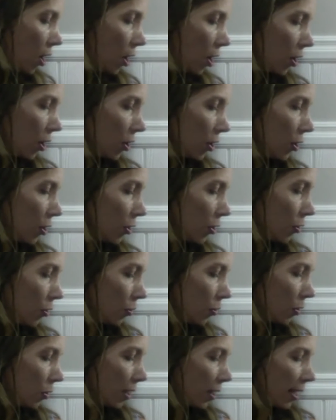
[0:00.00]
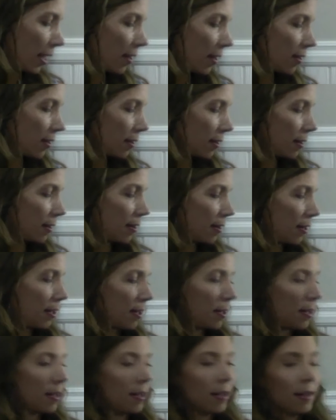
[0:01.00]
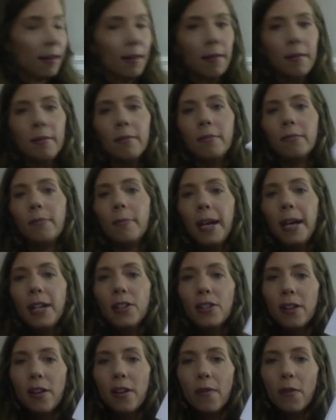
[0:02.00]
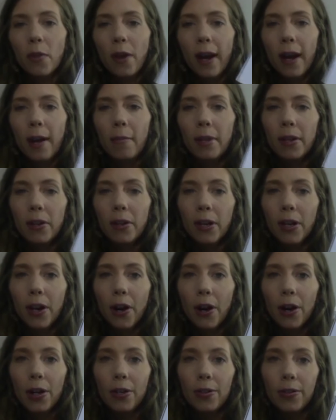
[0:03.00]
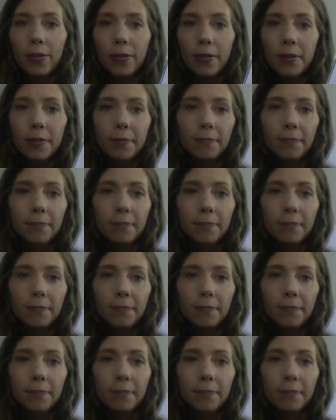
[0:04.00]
You will get the pages of vocabulary cards.